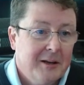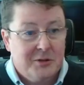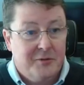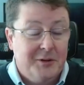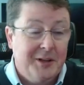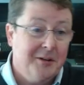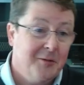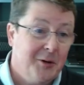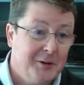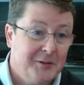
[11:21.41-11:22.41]
So if you think of
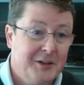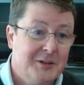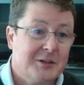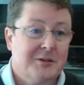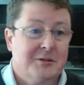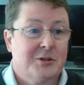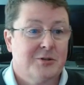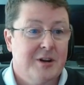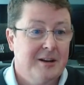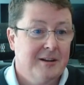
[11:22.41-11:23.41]
all of these
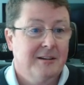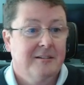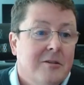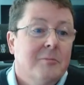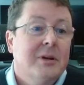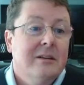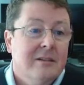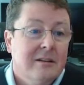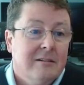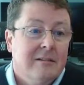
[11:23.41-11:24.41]
constraining,
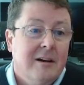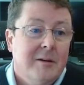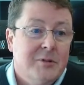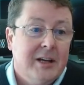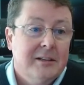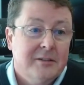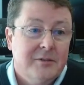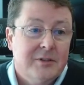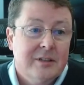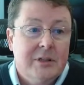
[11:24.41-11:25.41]
competing
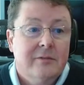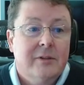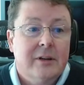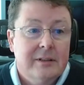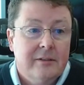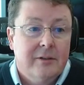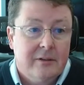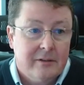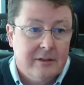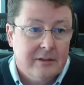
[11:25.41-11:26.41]
objectives, it's a very
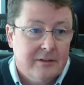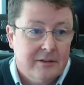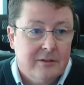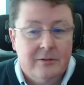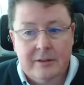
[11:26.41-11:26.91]
difficult thing to do.